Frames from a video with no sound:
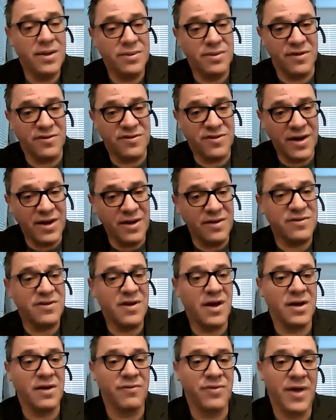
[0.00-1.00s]
The second
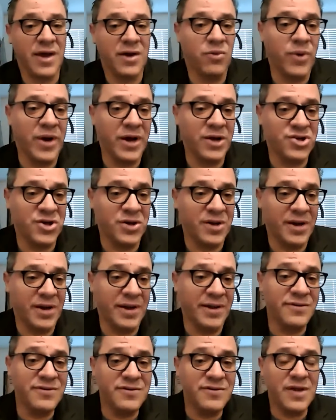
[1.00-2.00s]
side of the equation
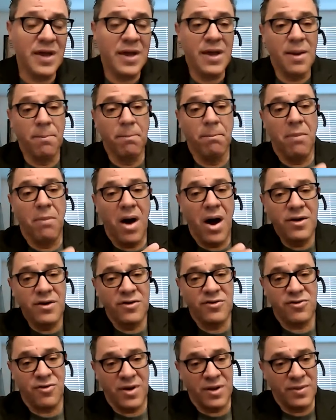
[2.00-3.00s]
is
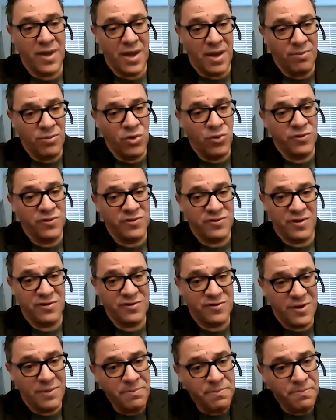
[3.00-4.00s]
monitoring the immune
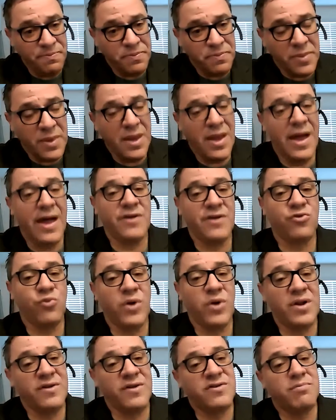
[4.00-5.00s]
system as
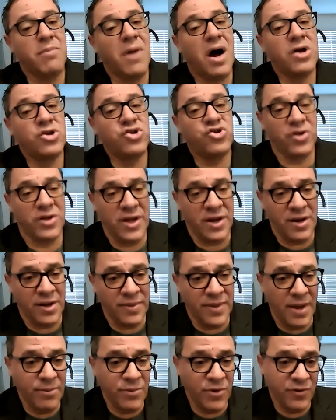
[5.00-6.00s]
well as modulating
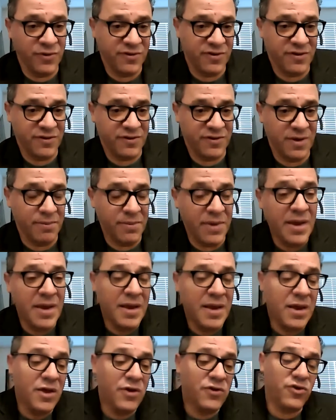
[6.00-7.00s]
the immune system.
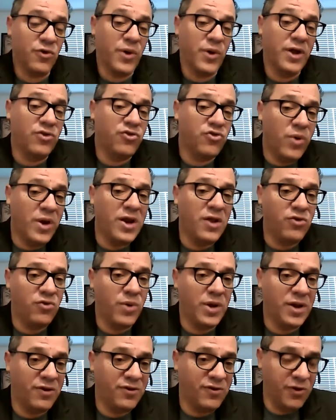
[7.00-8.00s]
So in
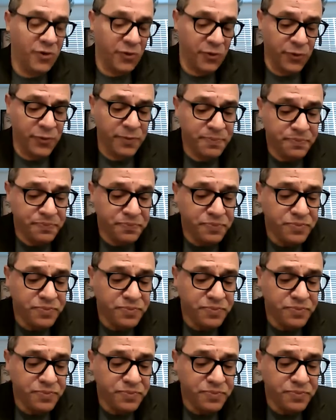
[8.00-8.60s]
2022,